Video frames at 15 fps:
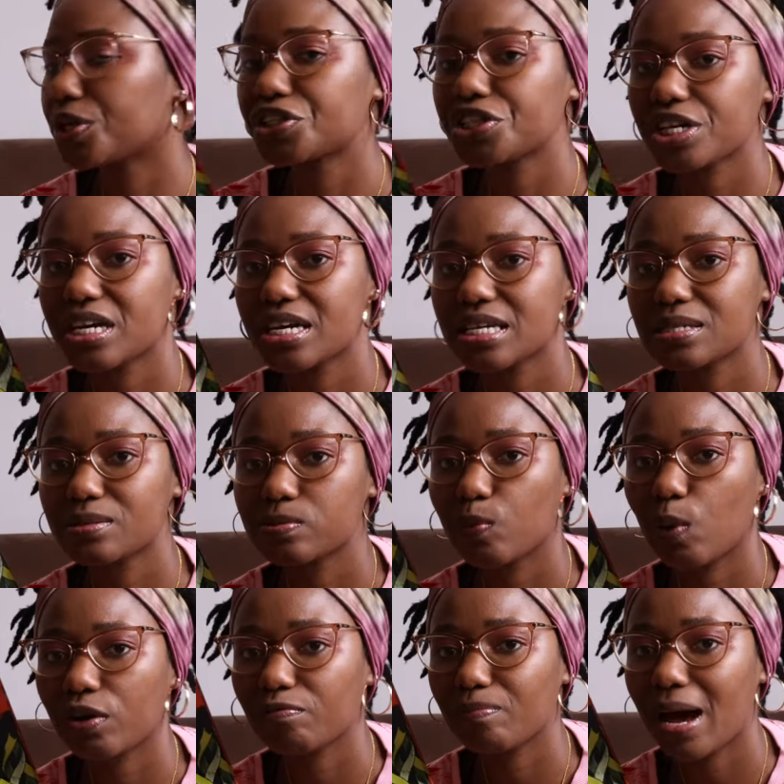which is
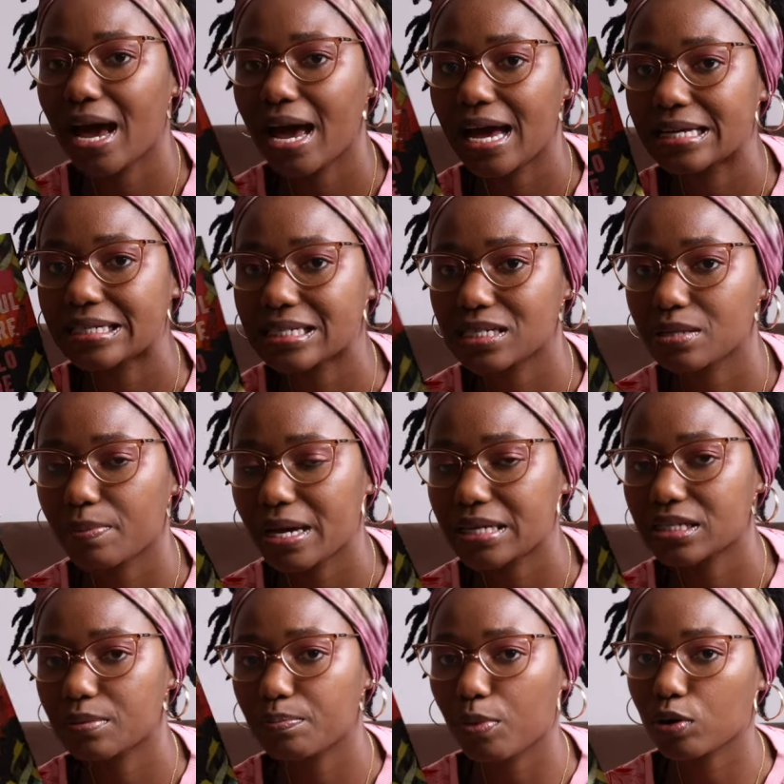one of my
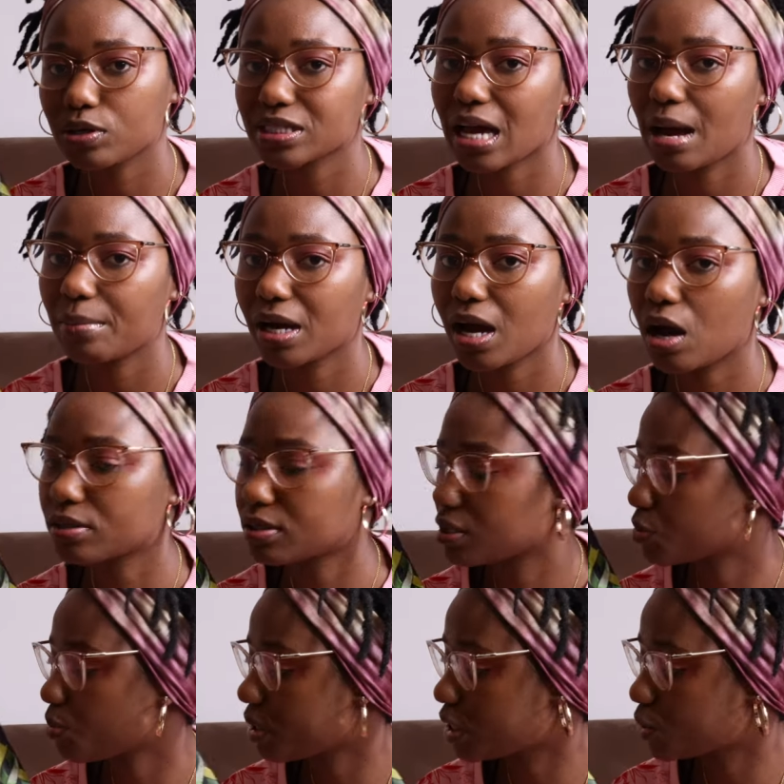anticipated books coming out in
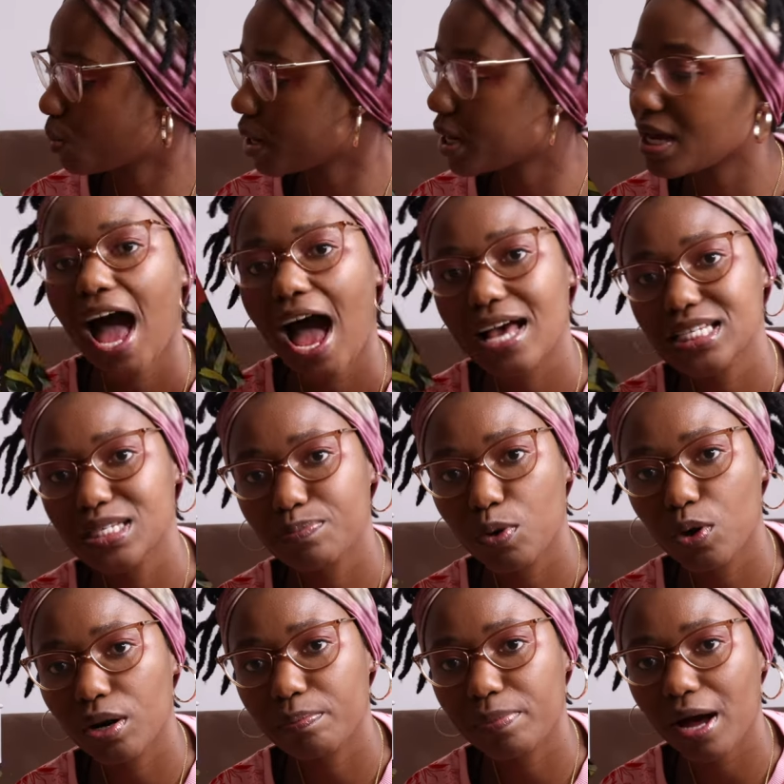2020. I
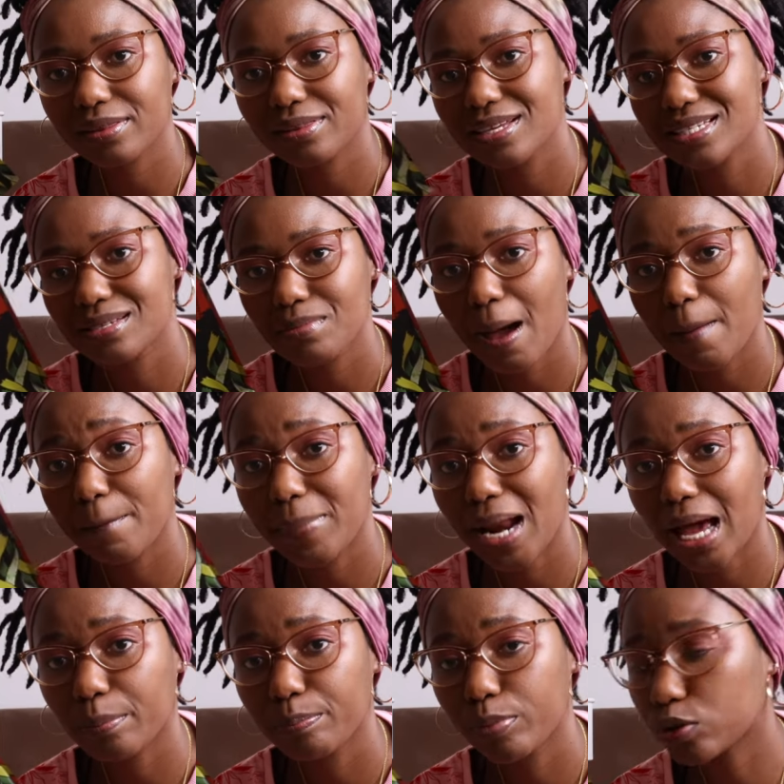spoke about this in my
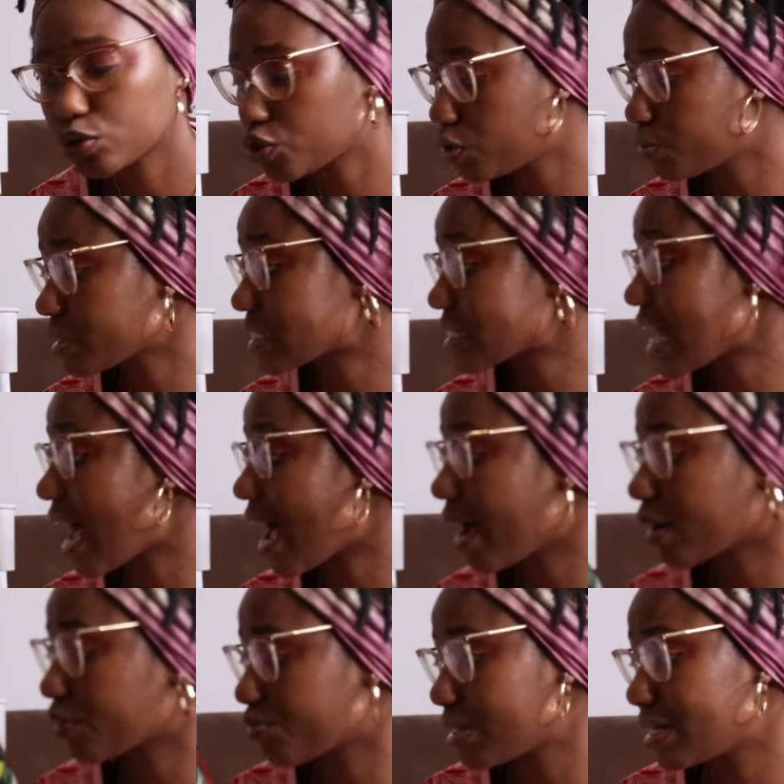Black BookTuber
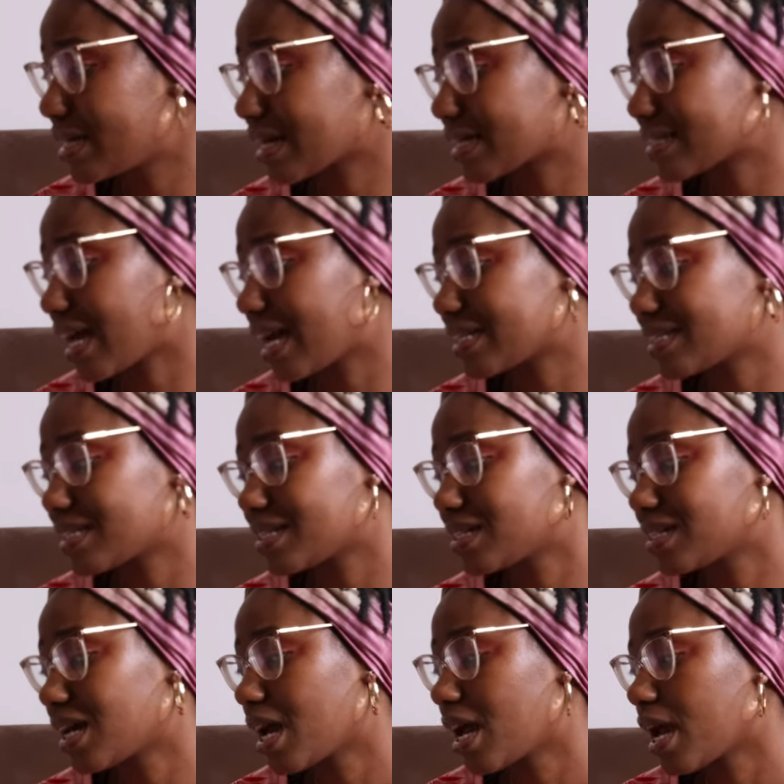tag, really
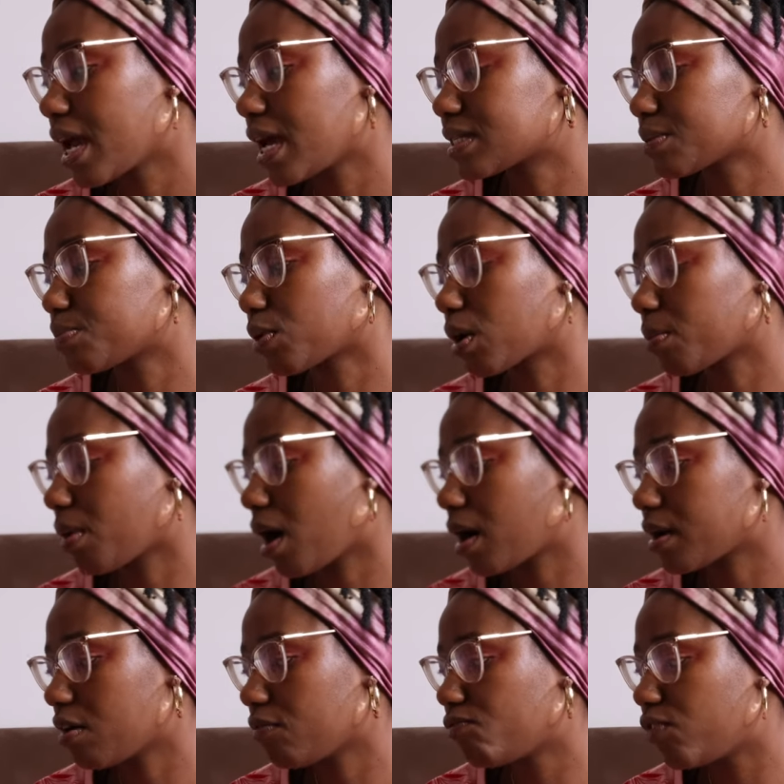excited. It's a book
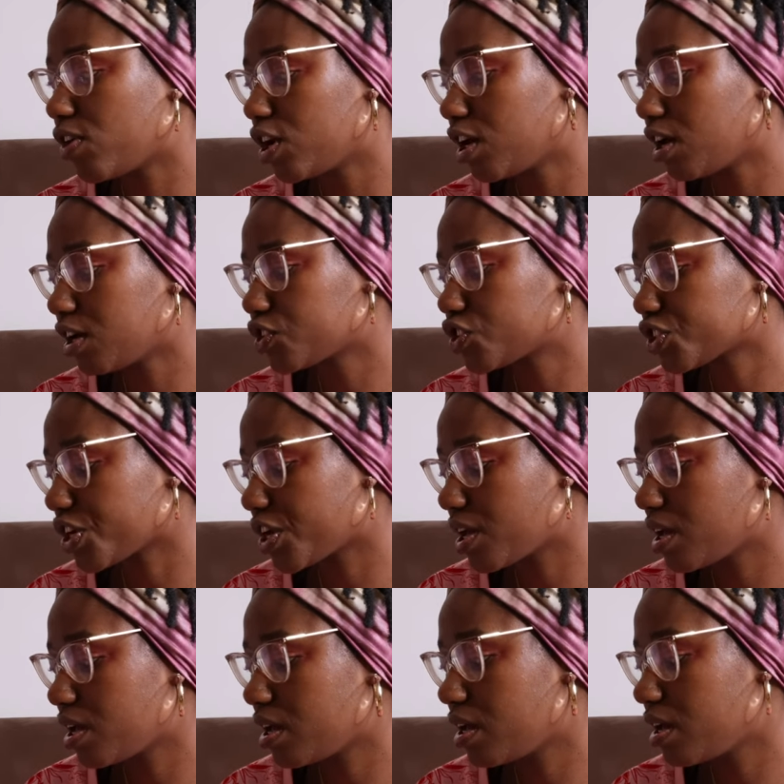about a village
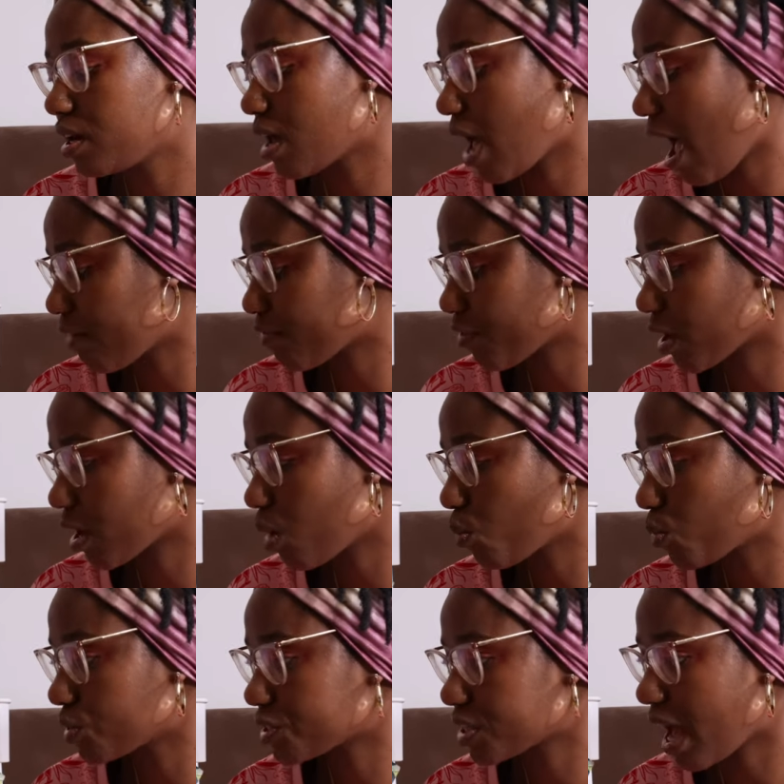in Africa,
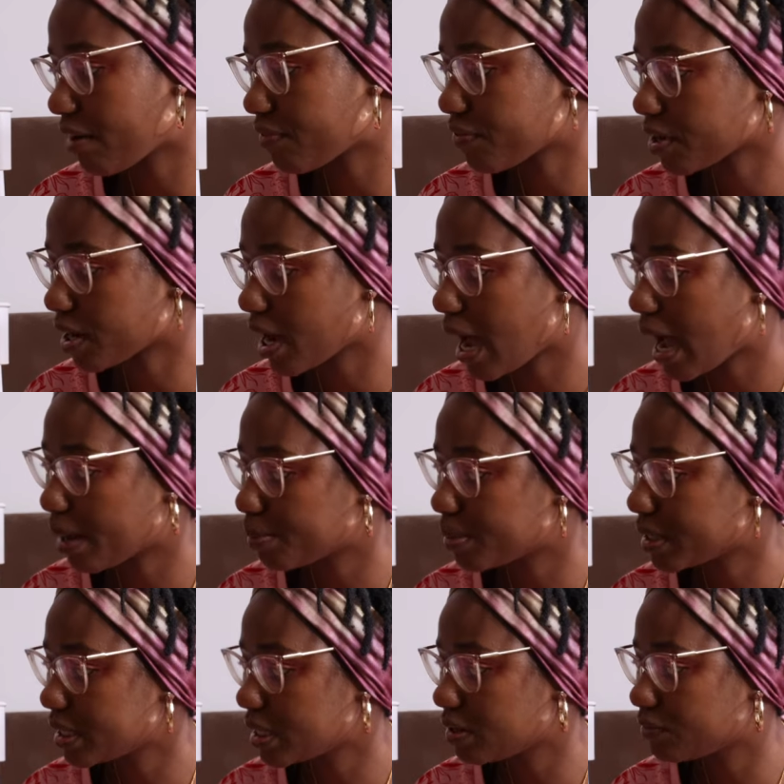West Africa, I
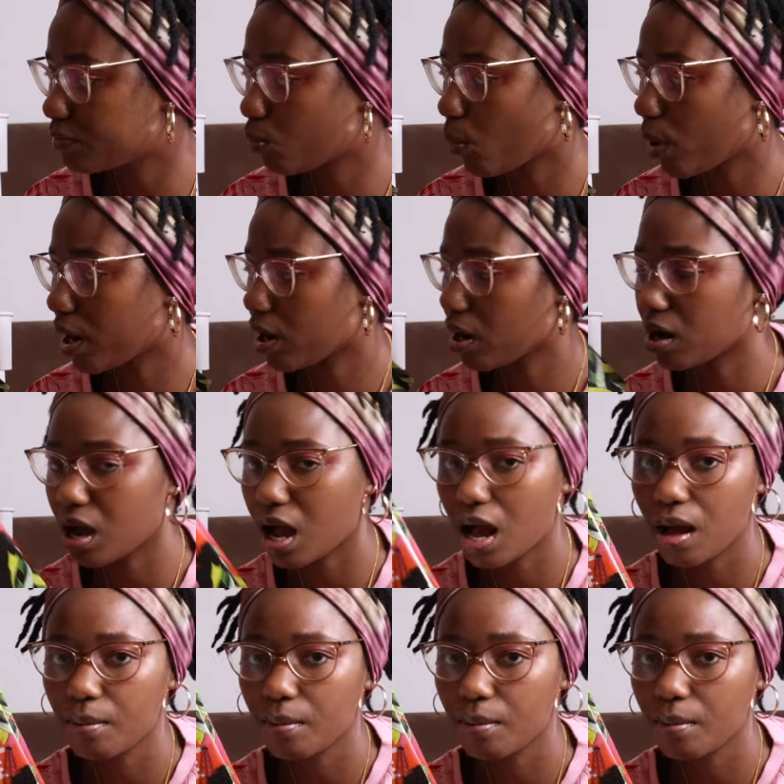believe, where